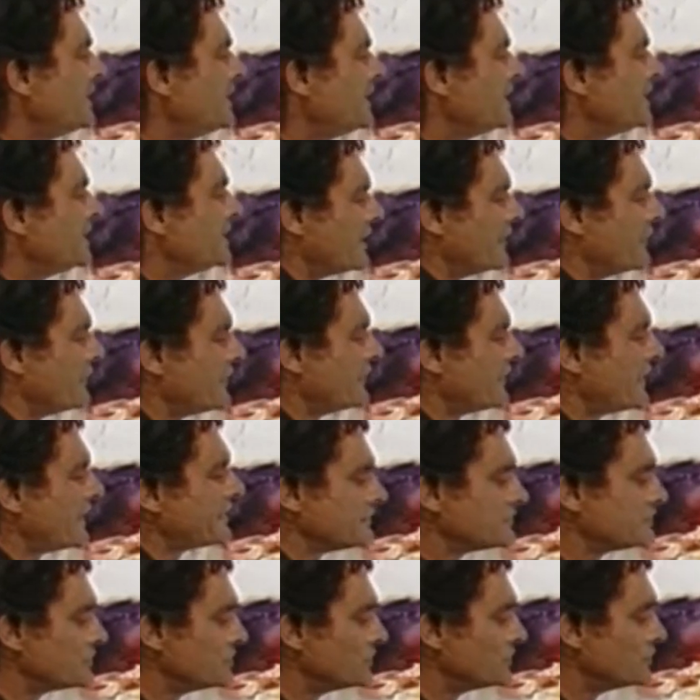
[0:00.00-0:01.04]
Now that
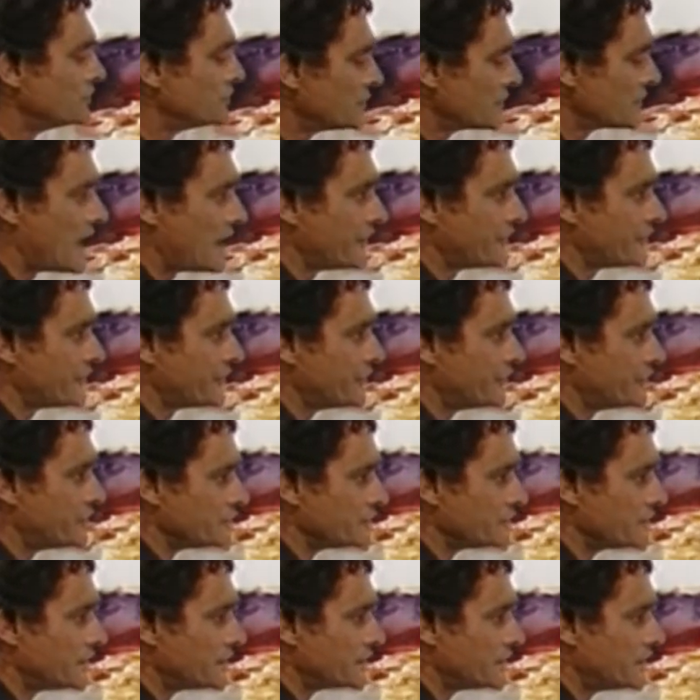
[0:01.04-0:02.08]
doesn't look hard to
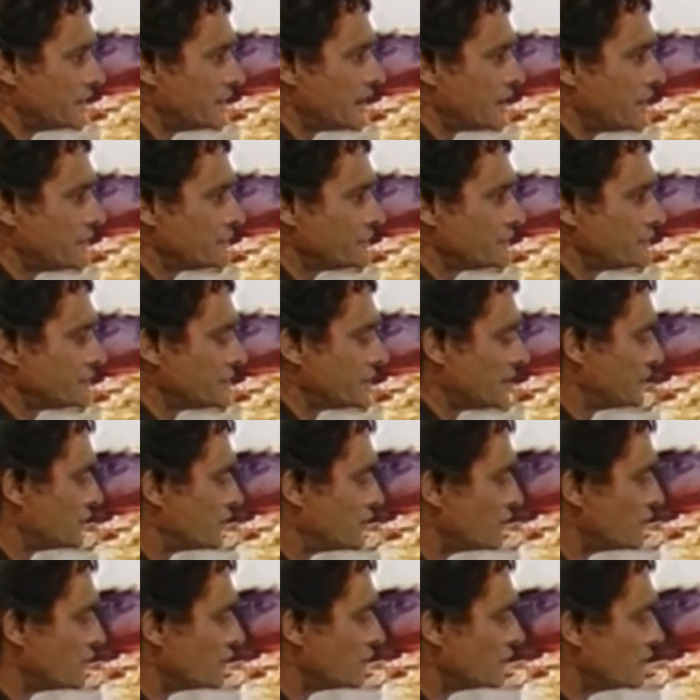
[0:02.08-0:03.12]
do, no trouble at
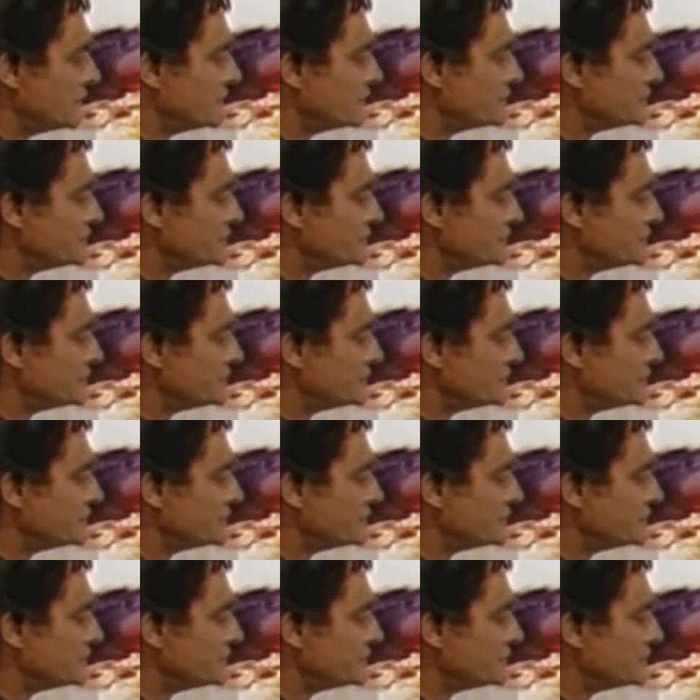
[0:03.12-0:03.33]
all.